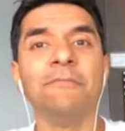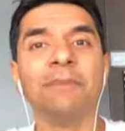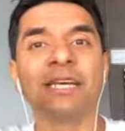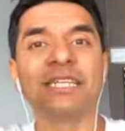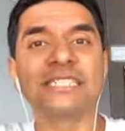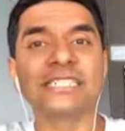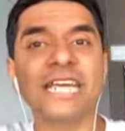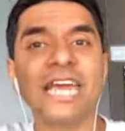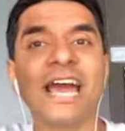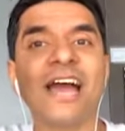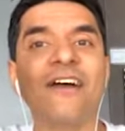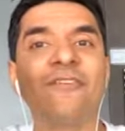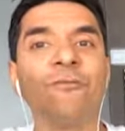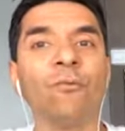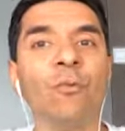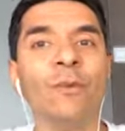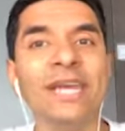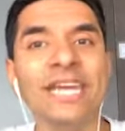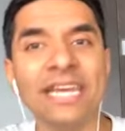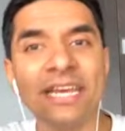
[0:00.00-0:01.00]
Because they
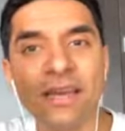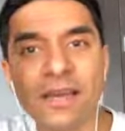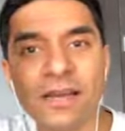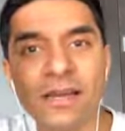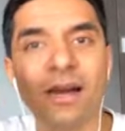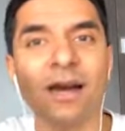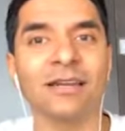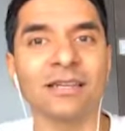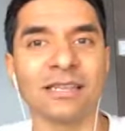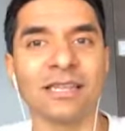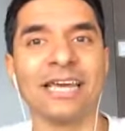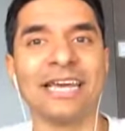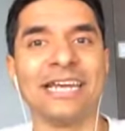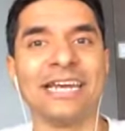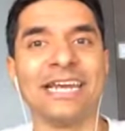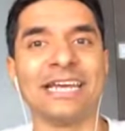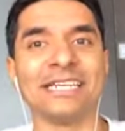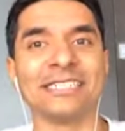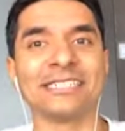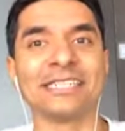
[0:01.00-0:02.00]
have weak gut
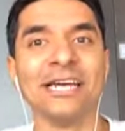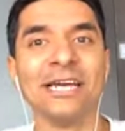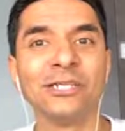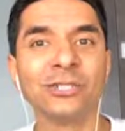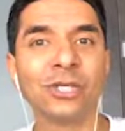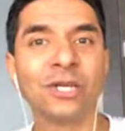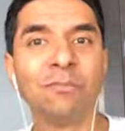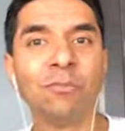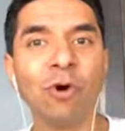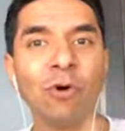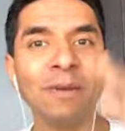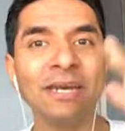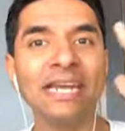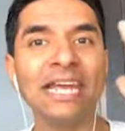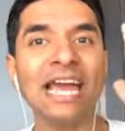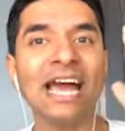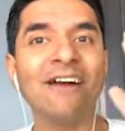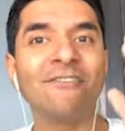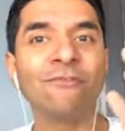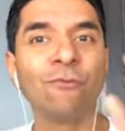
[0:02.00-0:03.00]
linings. So the
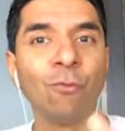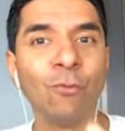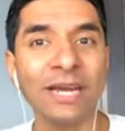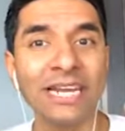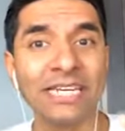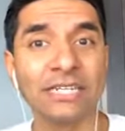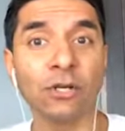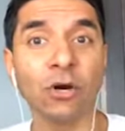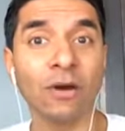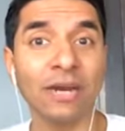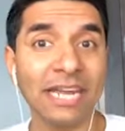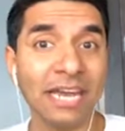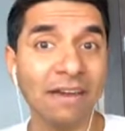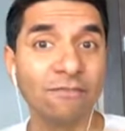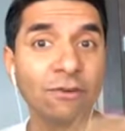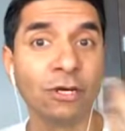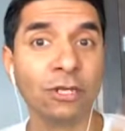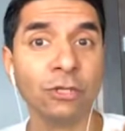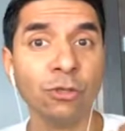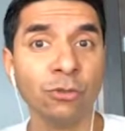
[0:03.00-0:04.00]
moment they have wheat or they
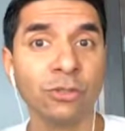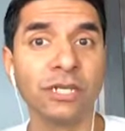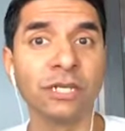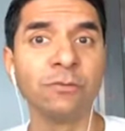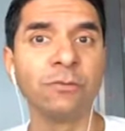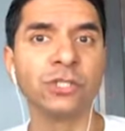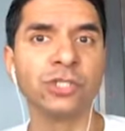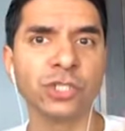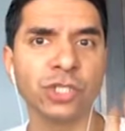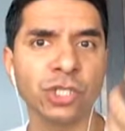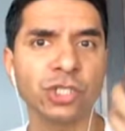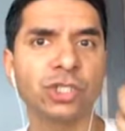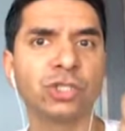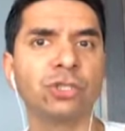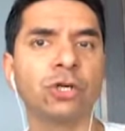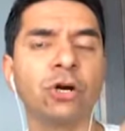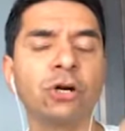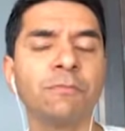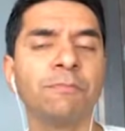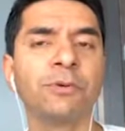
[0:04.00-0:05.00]
have gluten, which is a
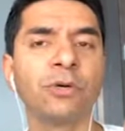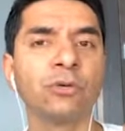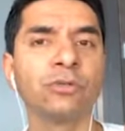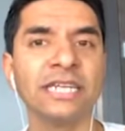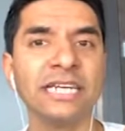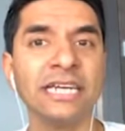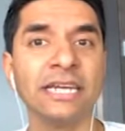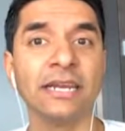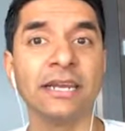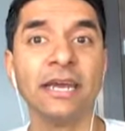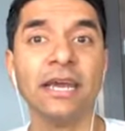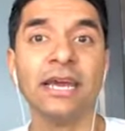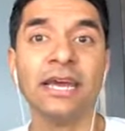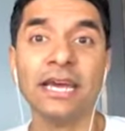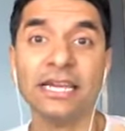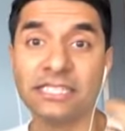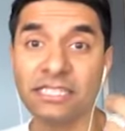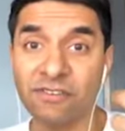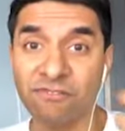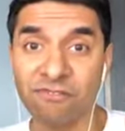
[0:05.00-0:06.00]
strong protein,
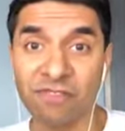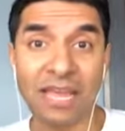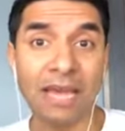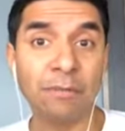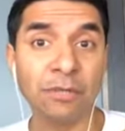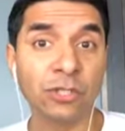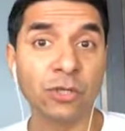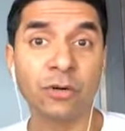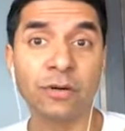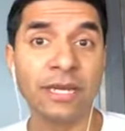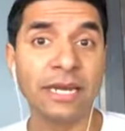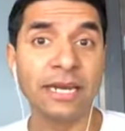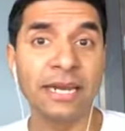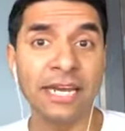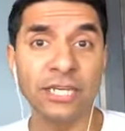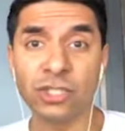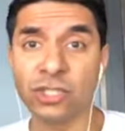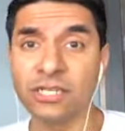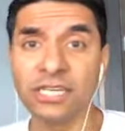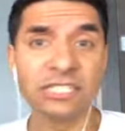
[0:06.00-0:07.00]
it's inflammatory in
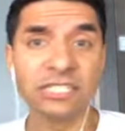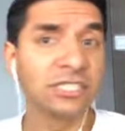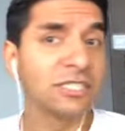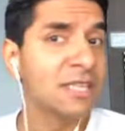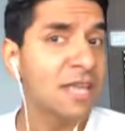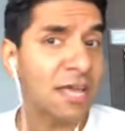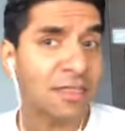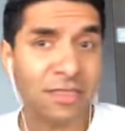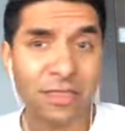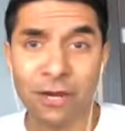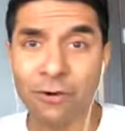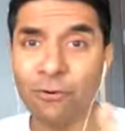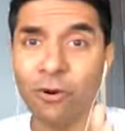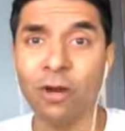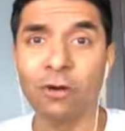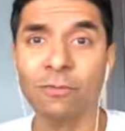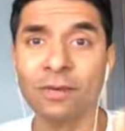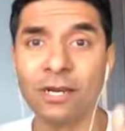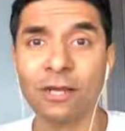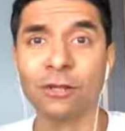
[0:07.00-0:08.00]
nature. There's nothing
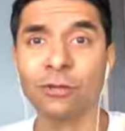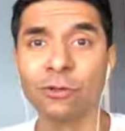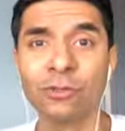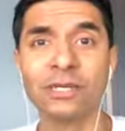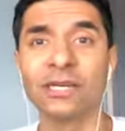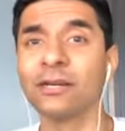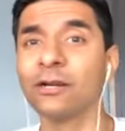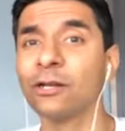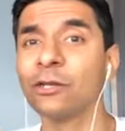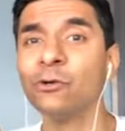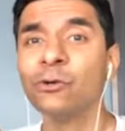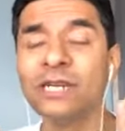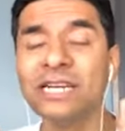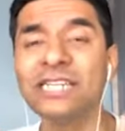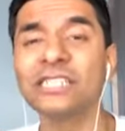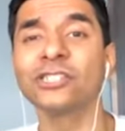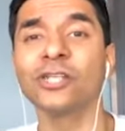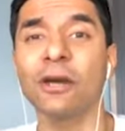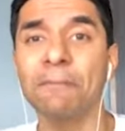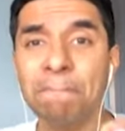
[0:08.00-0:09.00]
wrong with gluten.
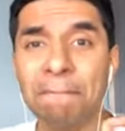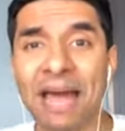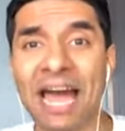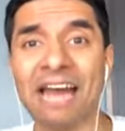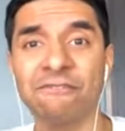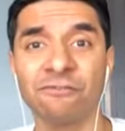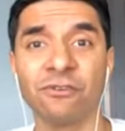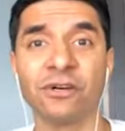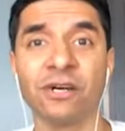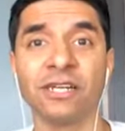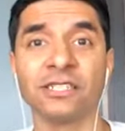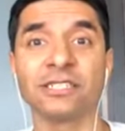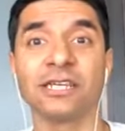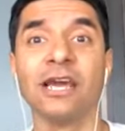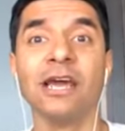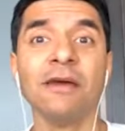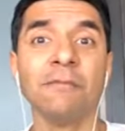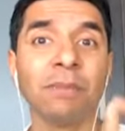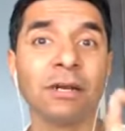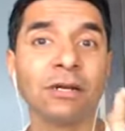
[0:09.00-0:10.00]
Gluten is not bad for
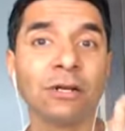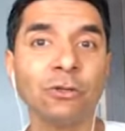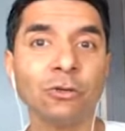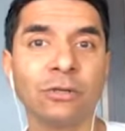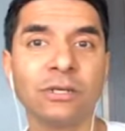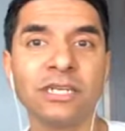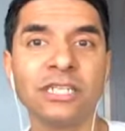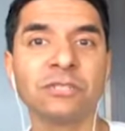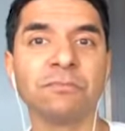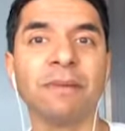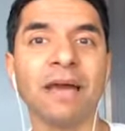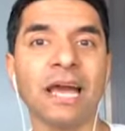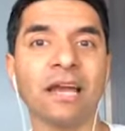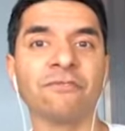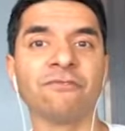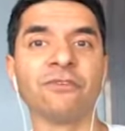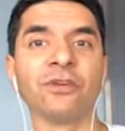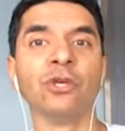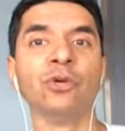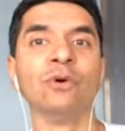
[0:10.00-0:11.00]
us, but gluten is
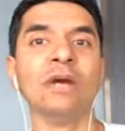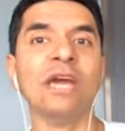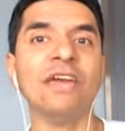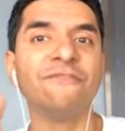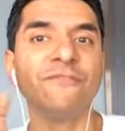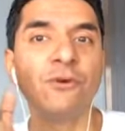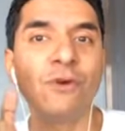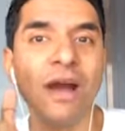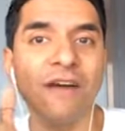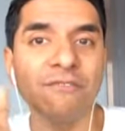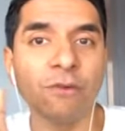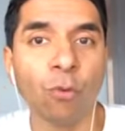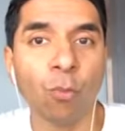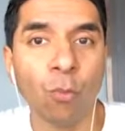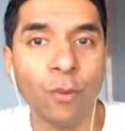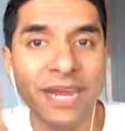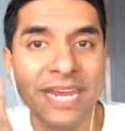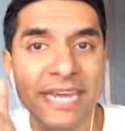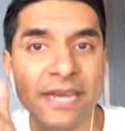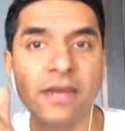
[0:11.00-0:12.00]
bad for you if you have a
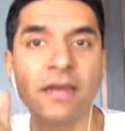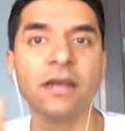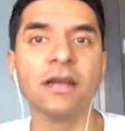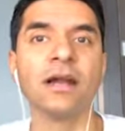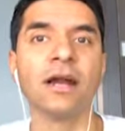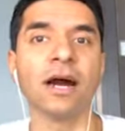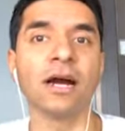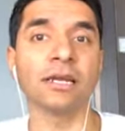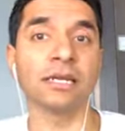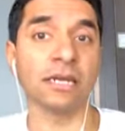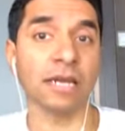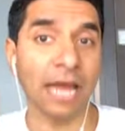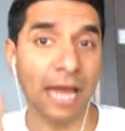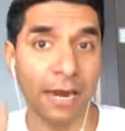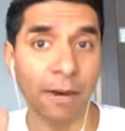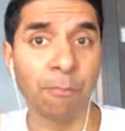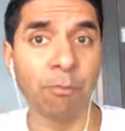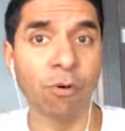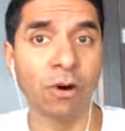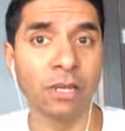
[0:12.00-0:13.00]
weak gut
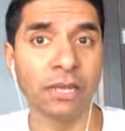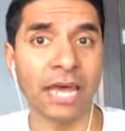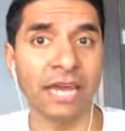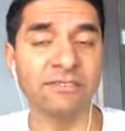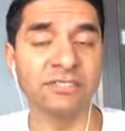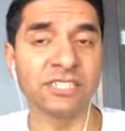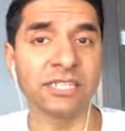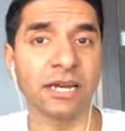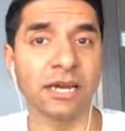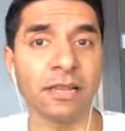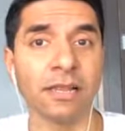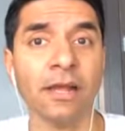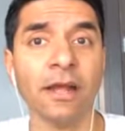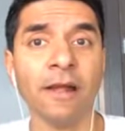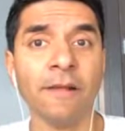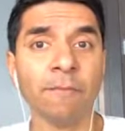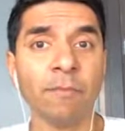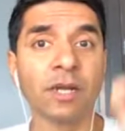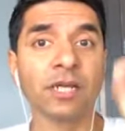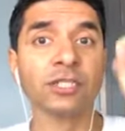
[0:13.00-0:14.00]
and a poor lifestyle,
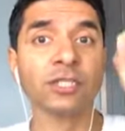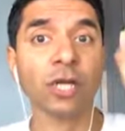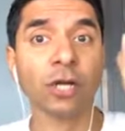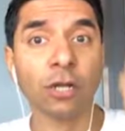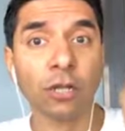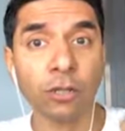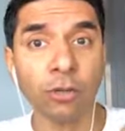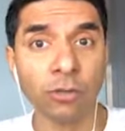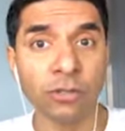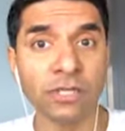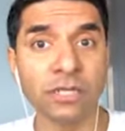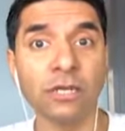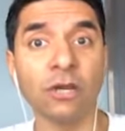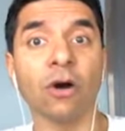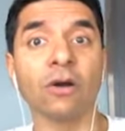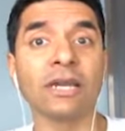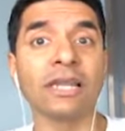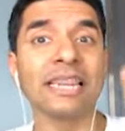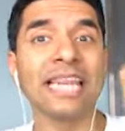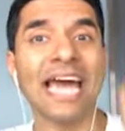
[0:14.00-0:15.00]
because the gluten
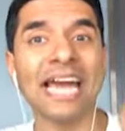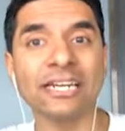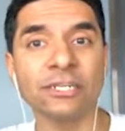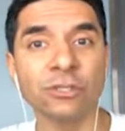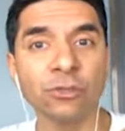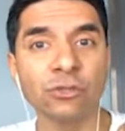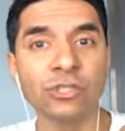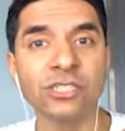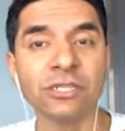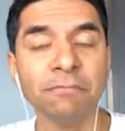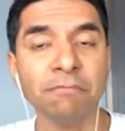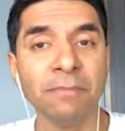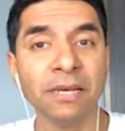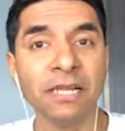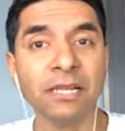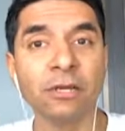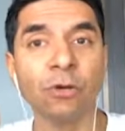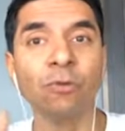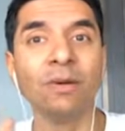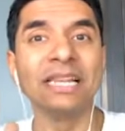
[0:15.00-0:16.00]
or the lactose in
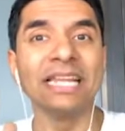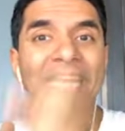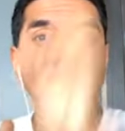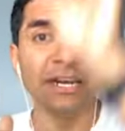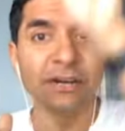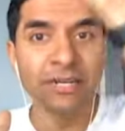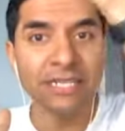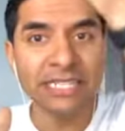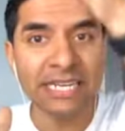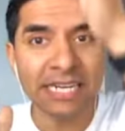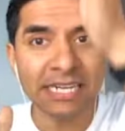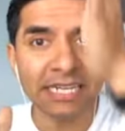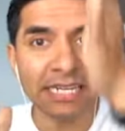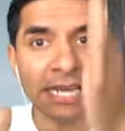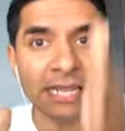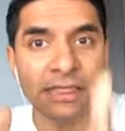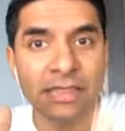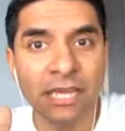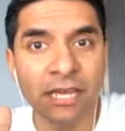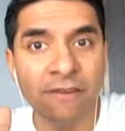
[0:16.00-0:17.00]
milk will irritate
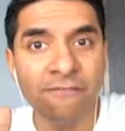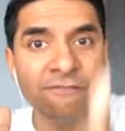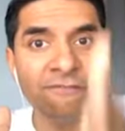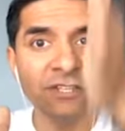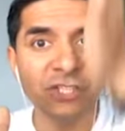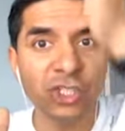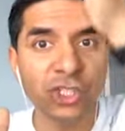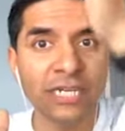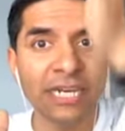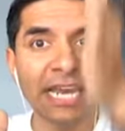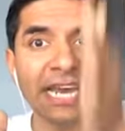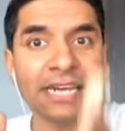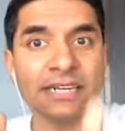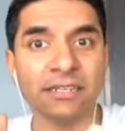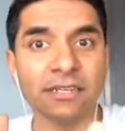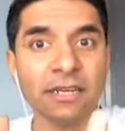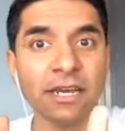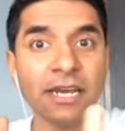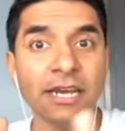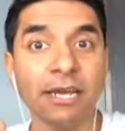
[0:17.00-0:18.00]
that thin fishing
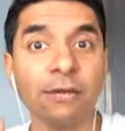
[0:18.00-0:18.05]
net.